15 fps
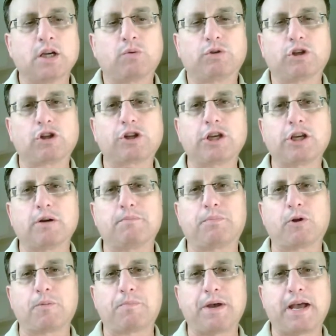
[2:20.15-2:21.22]
When you're looking at
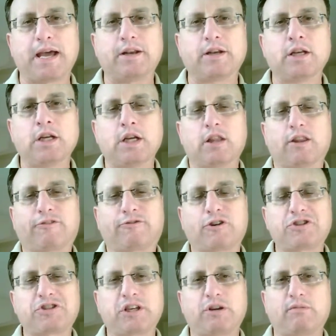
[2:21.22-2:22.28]
bullpen, the
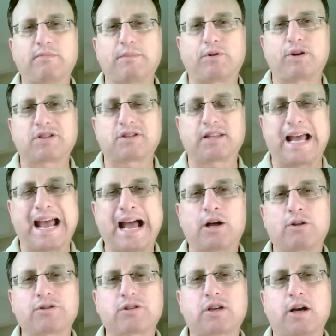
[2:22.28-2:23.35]
first thing to remember is that
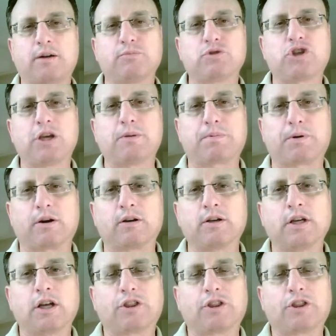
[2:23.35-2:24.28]
outs come cheaper.